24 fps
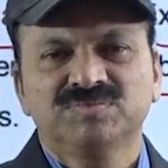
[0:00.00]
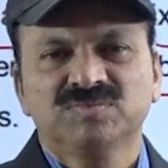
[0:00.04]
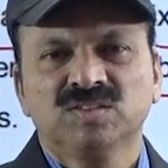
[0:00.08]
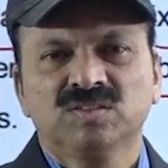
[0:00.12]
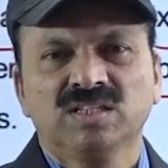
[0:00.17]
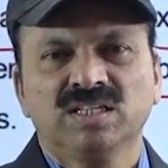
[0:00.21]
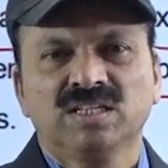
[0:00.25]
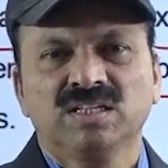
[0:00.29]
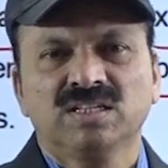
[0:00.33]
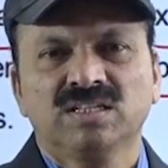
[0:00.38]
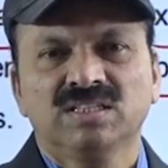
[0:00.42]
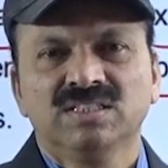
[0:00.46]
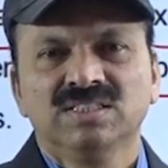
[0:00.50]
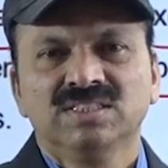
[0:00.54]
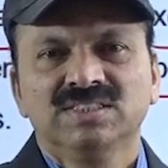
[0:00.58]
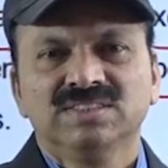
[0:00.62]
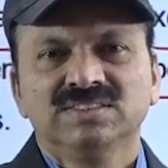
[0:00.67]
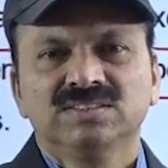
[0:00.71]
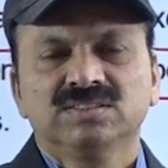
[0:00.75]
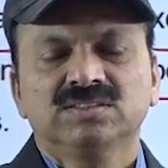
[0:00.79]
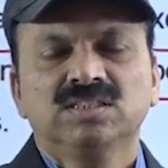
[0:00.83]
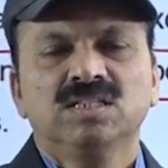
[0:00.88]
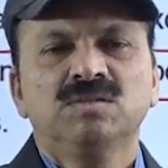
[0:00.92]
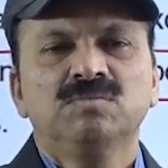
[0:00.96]
Okay,
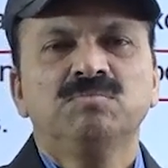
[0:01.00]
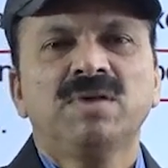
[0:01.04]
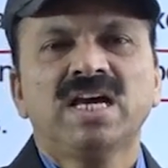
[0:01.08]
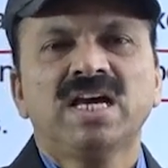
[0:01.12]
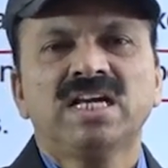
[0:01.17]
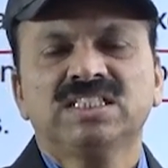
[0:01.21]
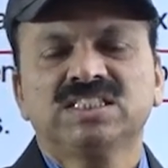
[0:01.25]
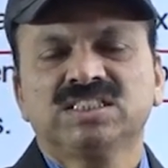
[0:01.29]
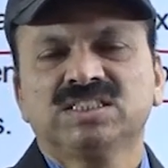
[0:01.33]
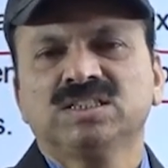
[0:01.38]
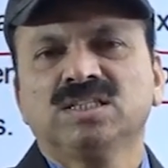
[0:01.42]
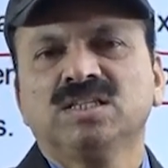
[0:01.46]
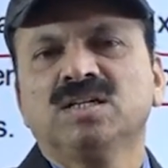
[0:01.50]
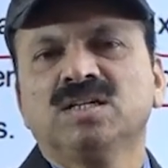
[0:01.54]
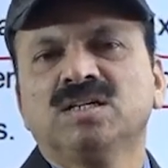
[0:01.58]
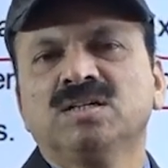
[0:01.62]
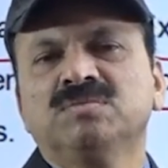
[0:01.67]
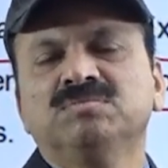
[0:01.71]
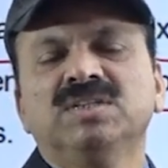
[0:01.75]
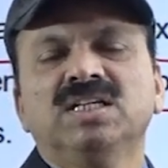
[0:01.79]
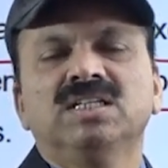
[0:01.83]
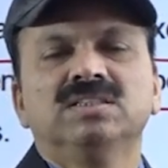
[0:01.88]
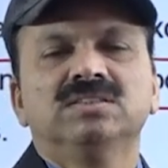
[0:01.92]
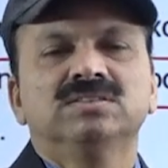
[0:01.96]
so in
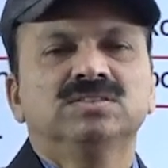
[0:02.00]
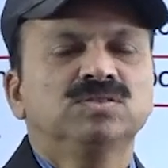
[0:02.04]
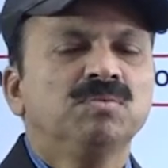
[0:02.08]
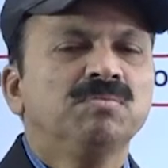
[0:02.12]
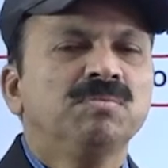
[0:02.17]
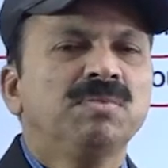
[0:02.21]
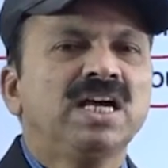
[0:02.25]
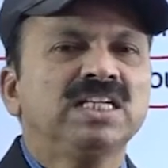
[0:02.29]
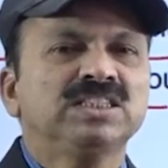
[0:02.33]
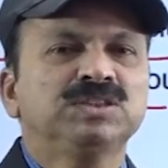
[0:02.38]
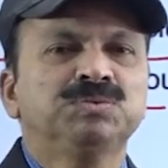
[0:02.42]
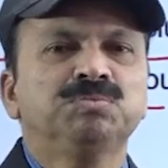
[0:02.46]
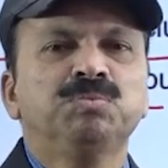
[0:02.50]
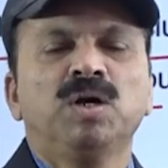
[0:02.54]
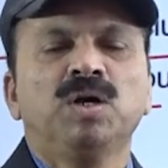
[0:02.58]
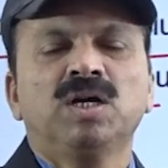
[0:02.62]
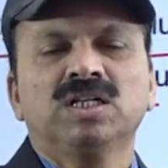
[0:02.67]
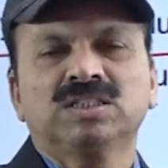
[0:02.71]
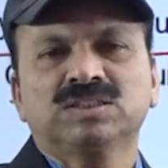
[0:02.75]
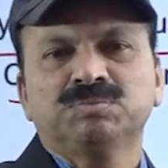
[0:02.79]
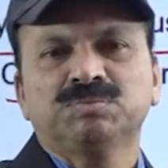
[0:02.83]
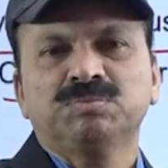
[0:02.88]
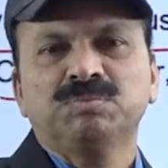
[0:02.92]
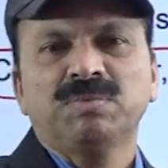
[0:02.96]

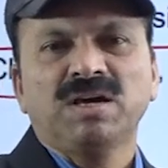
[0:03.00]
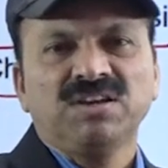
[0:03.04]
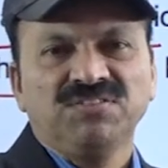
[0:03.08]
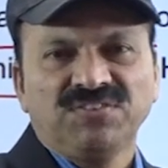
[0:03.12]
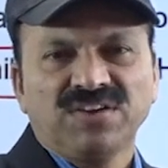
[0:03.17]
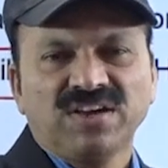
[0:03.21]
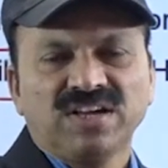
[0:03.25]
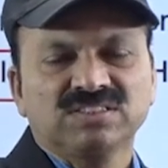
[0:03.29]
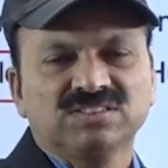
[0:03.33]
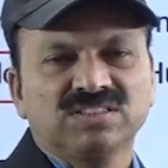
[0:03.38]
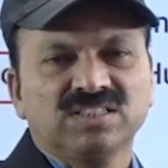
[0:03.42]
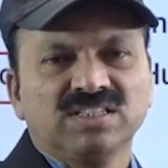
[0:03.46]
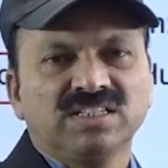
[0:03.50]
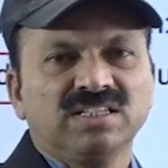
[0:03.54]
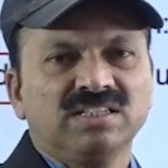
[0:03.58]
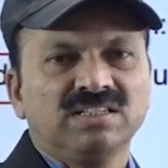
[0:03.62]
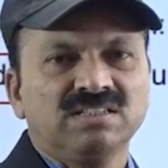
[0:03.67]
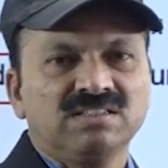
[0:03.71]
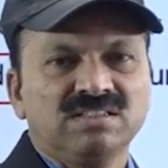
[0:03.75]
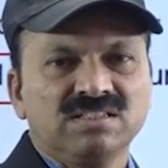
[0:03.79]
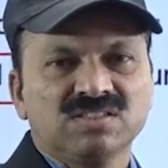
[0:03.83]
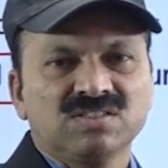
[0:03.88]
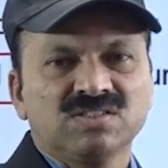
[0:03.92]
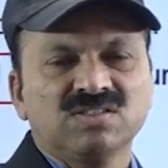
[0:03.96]
matchbox manufacturing
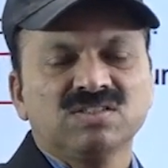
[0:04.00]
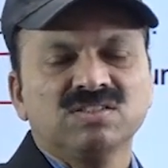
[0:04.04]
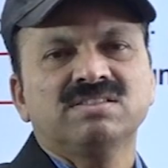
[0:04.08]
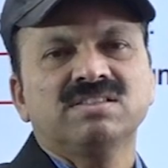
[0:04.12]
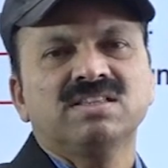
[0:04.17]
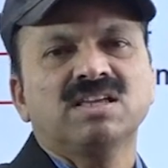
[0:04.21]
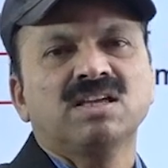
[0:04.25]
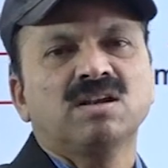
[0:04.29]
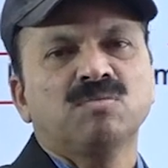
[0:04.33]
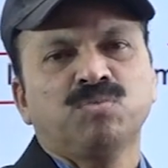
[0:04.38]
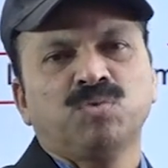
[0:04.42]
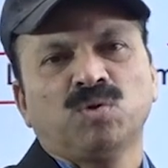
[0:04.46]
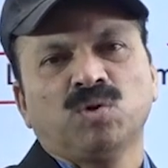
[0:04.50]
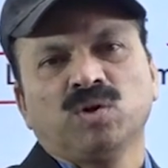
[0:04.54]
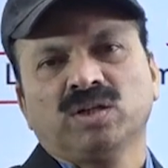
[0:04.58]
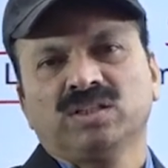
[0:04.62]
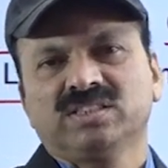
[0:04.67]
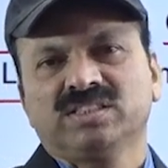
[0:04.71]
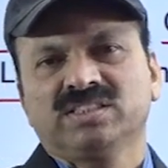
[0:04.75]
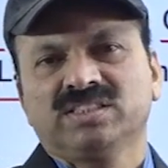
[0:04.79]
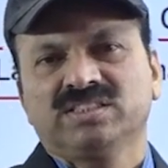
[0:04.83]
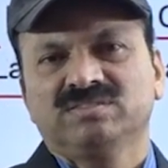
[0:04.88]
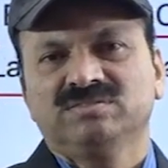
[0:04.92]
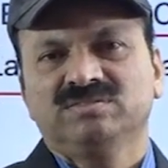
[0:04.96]
industries, they are
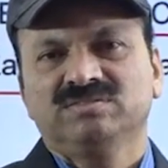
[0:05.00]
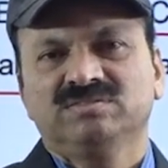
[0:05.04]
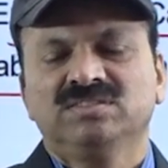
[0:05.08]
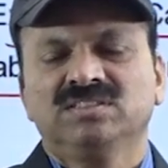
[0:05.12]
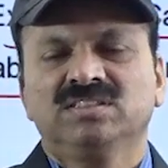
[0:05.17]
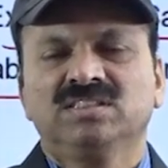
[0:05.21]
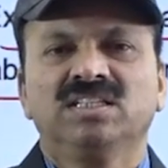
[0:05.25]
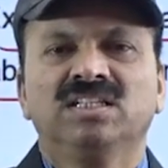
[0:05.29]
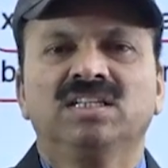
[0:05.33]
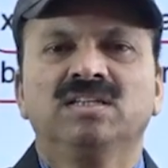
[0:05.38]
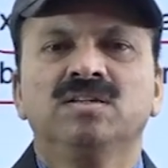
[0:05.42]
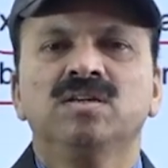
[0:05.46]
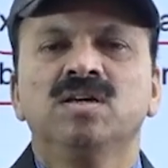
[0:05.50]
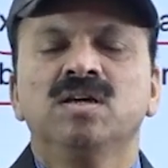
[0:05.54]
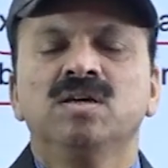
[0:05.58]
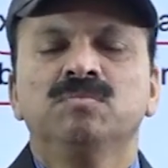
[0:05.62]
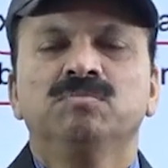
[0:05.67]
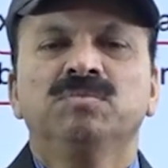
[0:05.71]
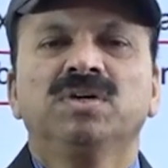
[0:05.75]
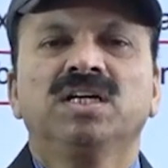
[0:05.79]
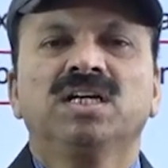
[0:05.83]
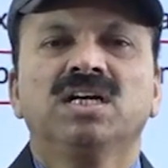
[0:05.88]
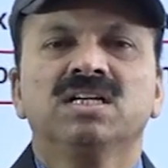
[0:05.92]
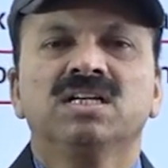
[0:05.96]
appointed. Okay,
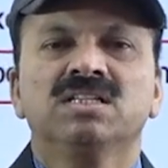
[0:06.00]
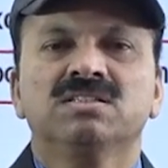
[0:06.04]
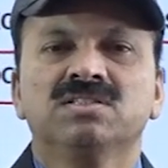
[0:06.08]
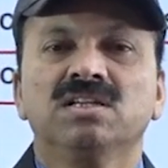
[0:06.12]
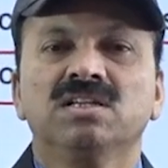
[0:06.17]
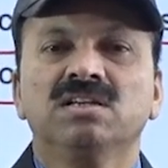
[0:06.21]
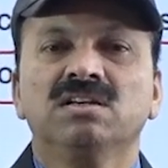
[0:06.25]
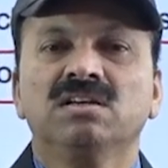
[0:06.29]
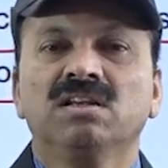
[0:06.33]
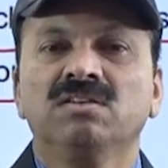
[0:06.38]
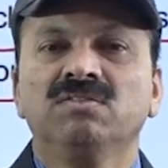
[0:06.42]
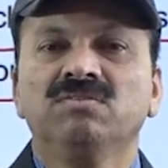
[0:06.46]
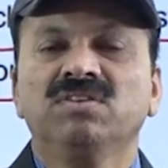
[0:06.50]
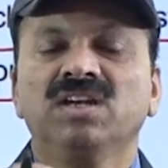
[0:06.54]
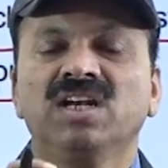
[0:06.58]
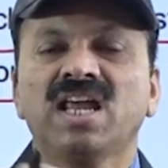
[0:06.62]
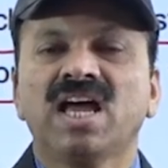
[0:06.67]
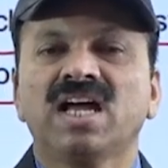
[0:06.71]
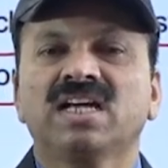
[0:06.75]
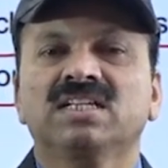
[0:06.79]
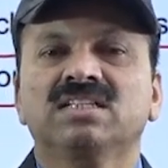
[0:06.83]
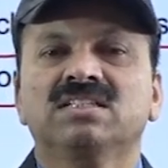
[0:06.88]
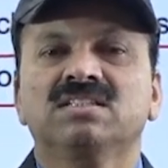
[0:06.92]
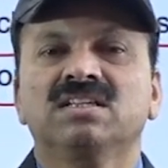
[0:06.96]
because children will
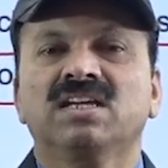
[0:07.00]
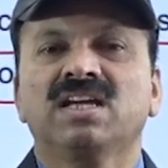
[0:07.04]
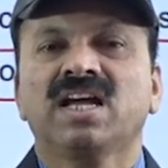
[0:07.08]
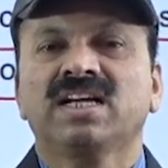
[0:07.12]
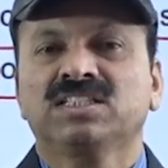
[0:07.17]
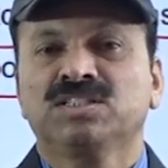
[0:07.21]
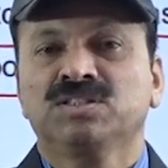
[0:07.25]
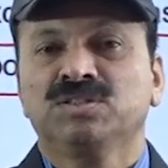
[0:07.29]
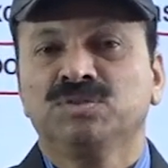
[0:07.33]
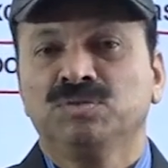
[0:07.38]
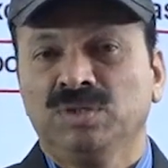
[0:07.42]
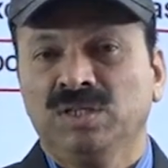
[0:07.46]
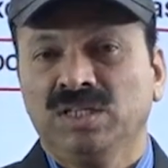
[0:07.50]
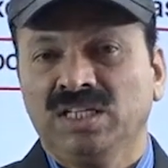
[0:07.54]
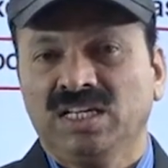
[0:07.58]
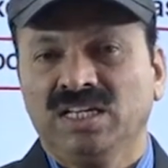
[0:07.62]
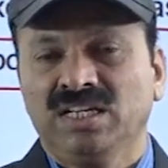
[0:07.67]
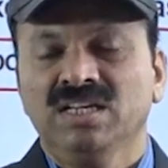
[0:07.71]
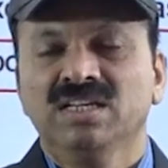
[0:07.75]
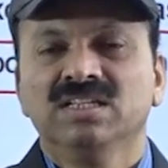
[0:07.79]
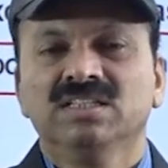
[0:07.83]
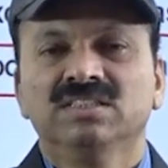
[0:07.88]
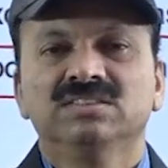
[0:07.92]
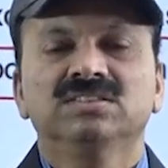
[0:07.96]
act
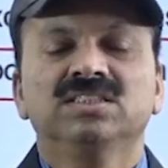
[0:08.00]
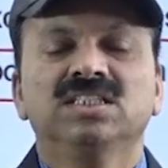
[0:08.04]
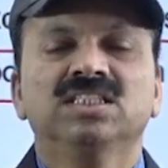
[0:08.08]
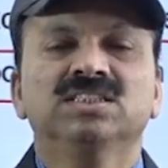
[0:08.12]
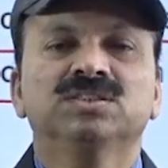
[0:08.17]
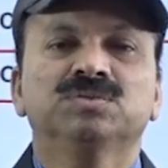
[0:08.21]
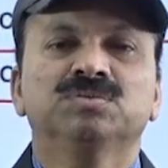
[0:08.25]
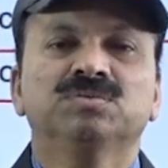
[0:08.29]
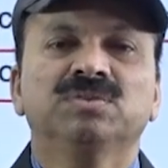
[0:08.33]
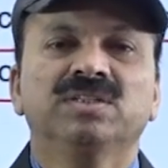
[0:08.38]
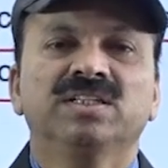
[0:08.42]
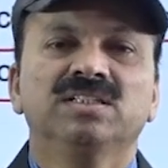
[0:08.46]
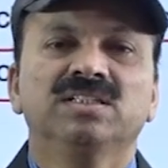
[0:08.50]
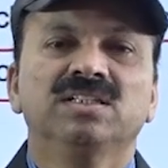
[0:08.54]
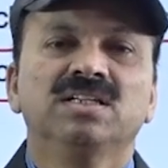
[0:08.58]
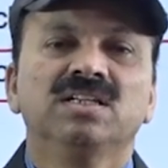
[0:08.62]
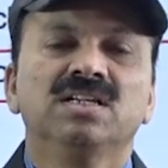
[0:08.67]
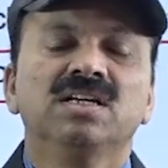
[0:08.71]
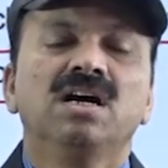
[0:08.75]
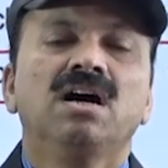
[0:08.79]
actively, that's why.